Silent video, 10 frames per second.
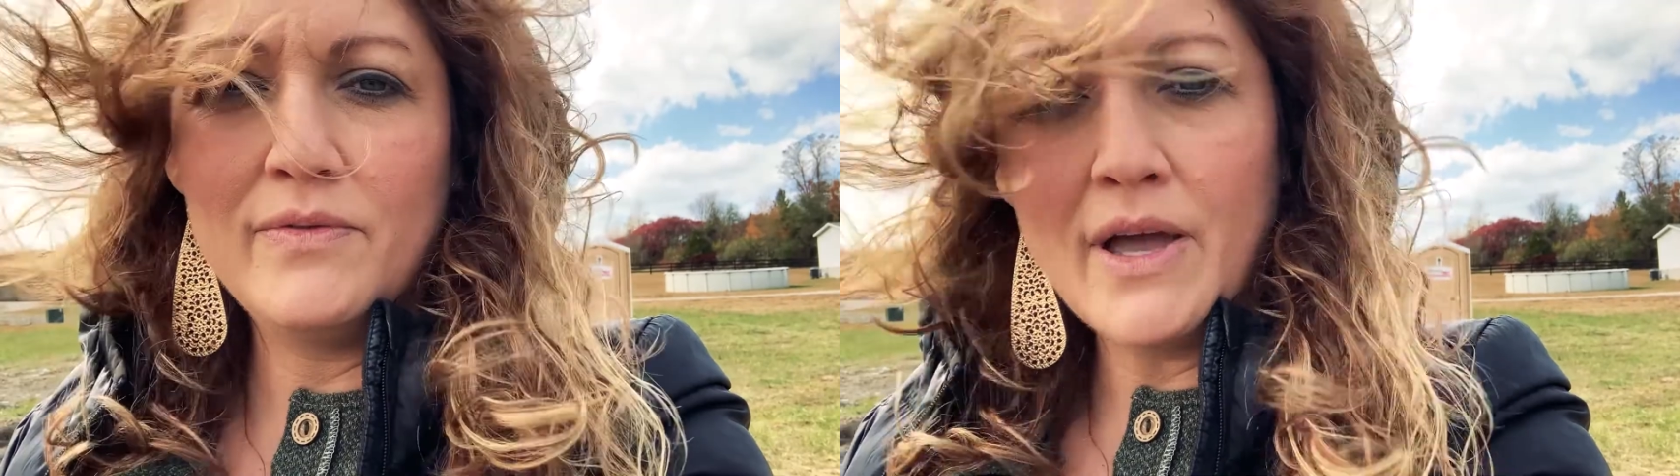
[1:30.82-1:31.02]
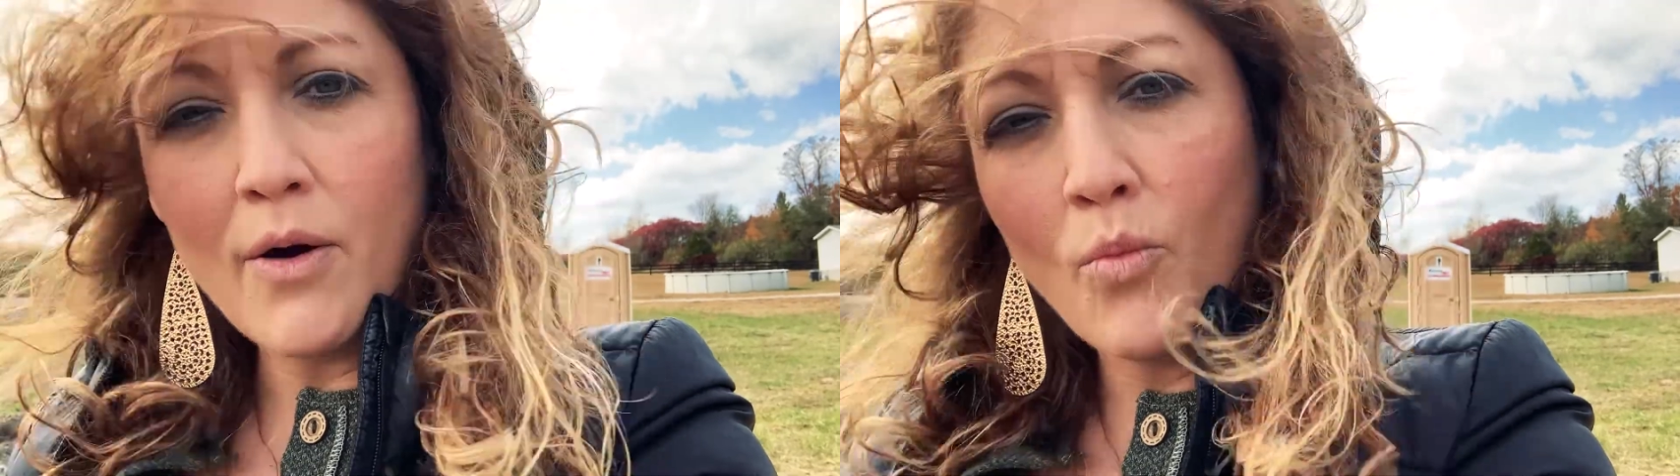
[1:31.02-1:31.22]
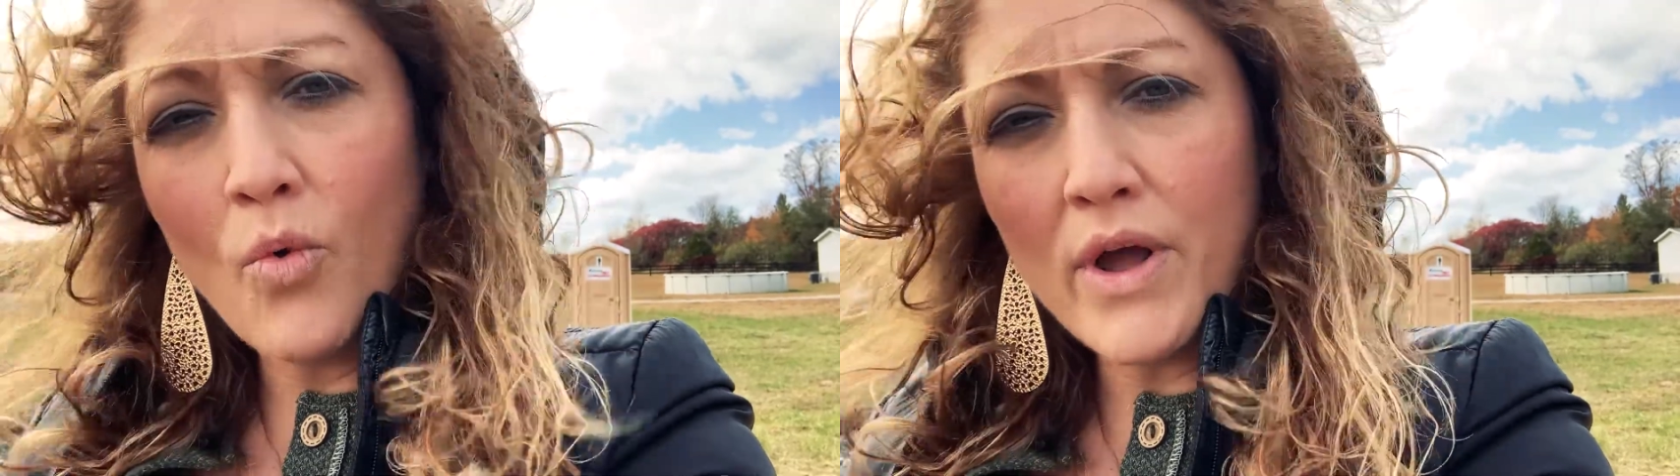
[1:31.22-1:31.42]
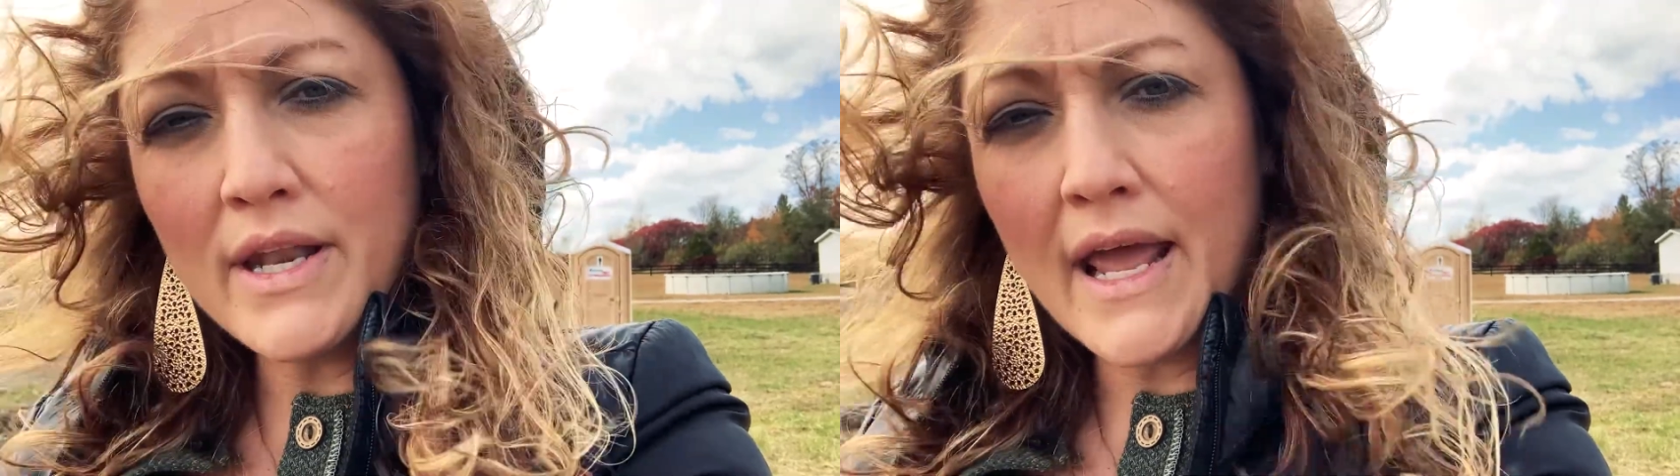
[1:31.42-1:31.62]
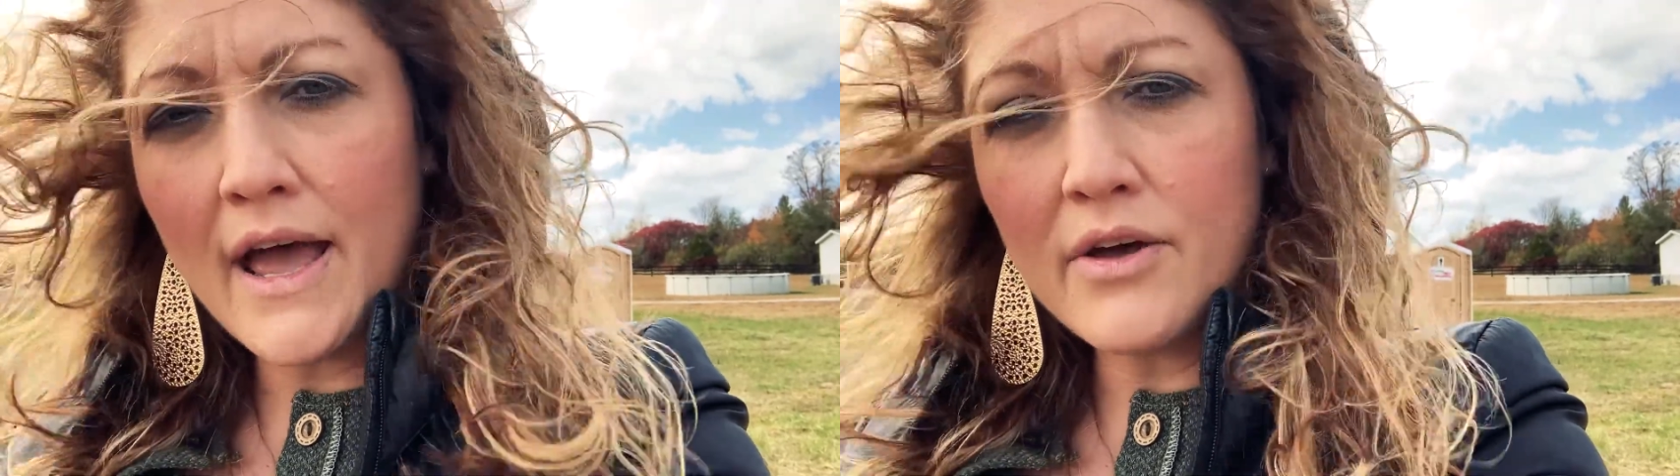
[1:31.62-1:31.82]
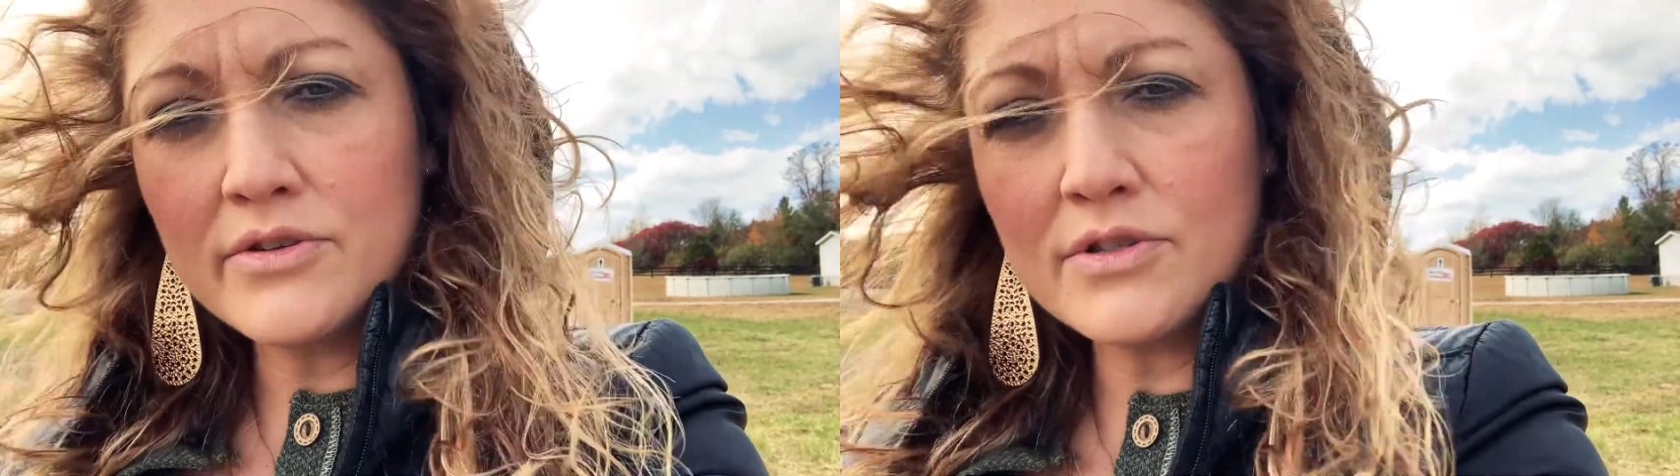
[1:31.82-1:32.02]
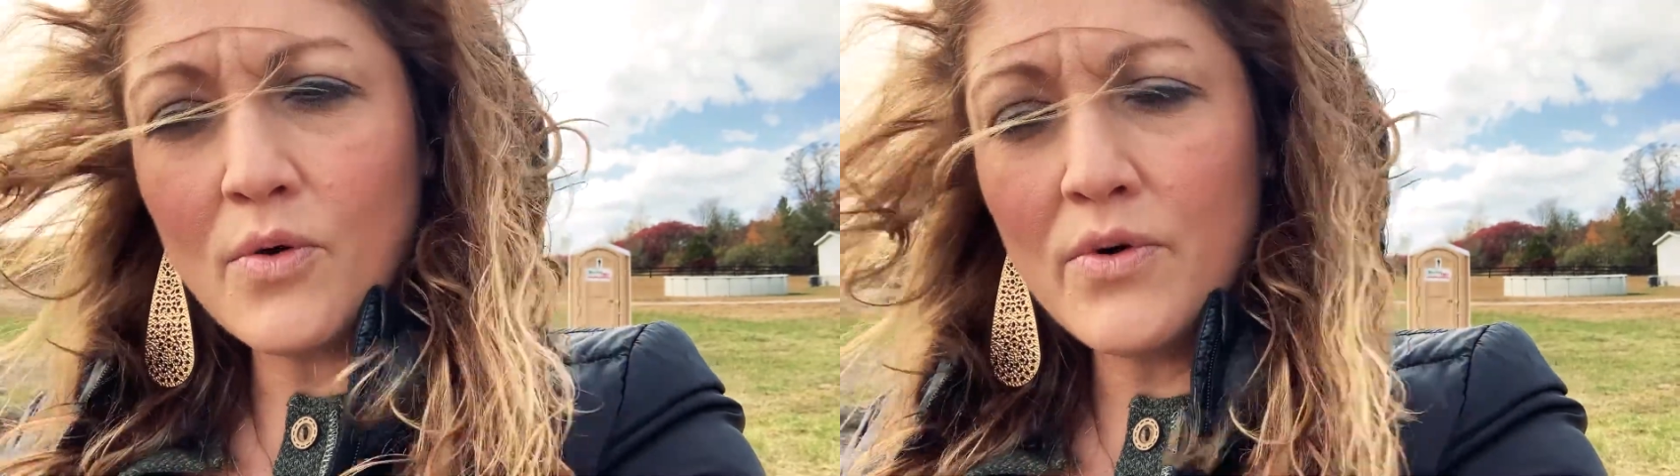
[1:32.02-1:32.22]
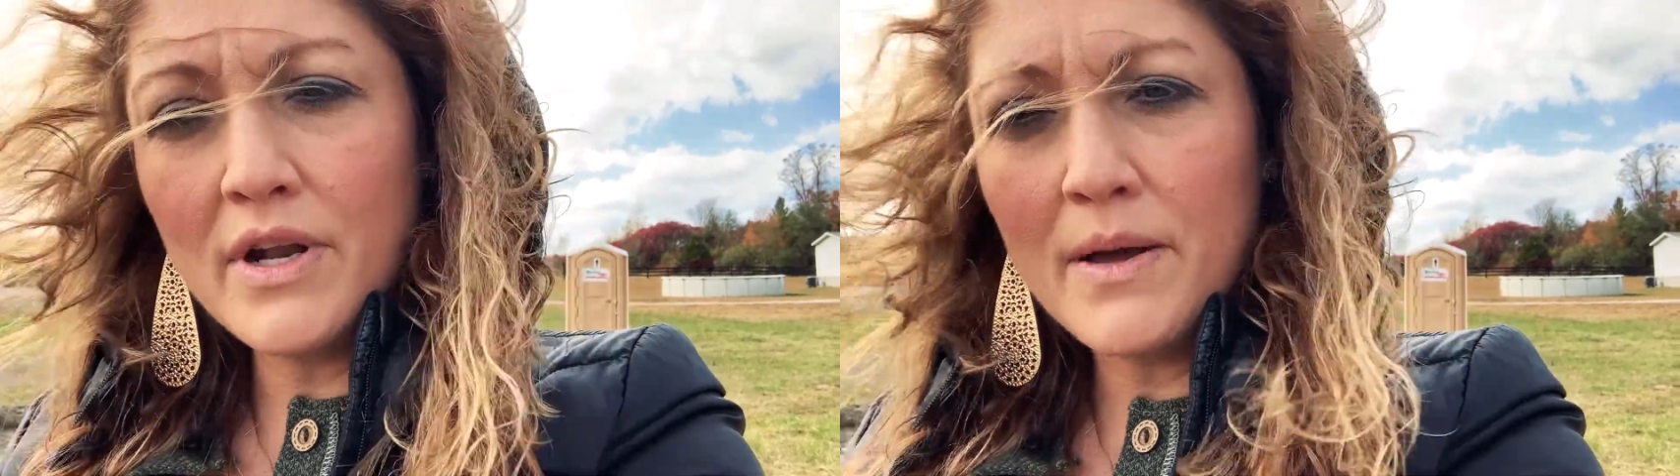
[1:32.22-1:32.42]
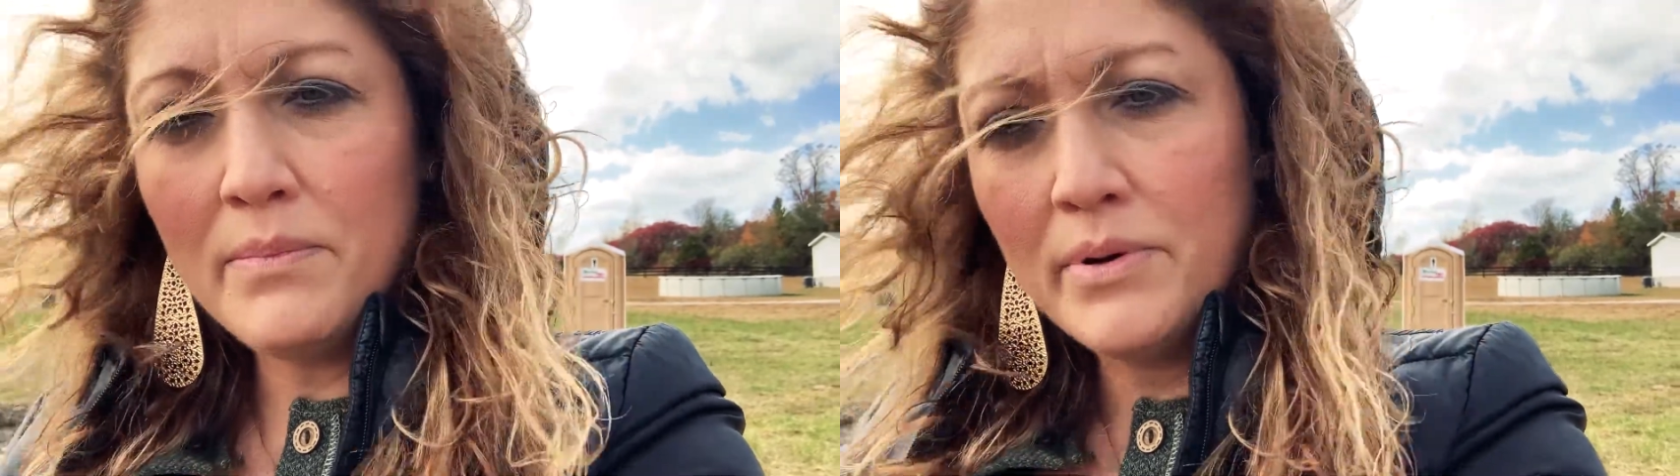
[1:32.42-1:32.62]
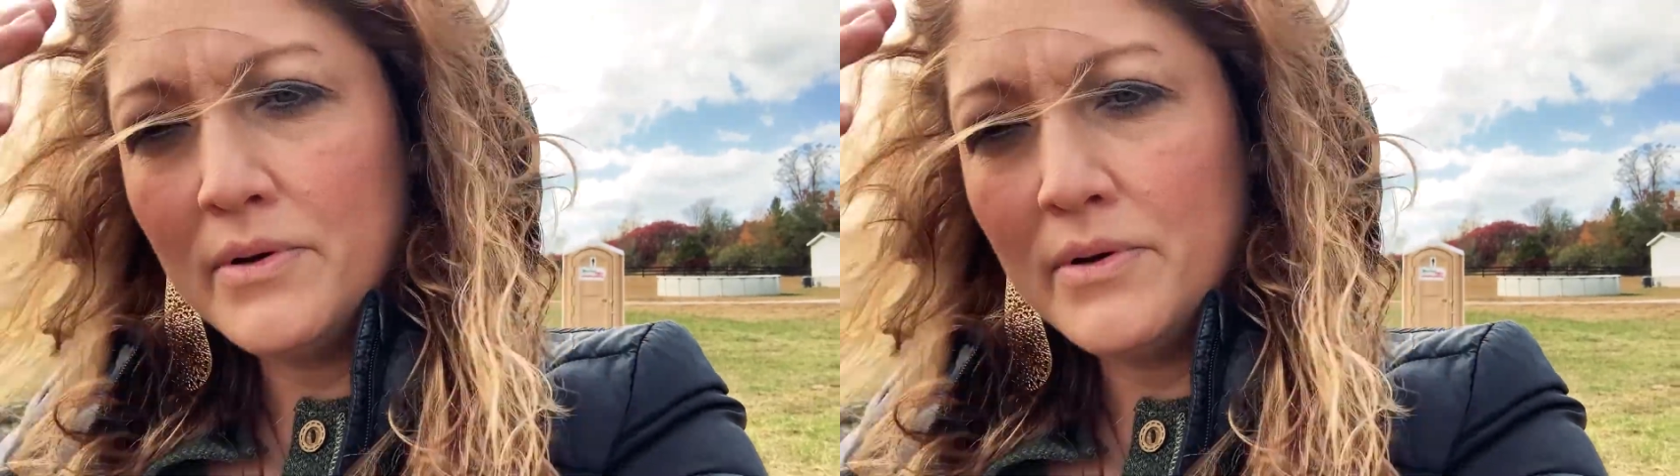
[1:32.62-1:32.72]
Got one house going up,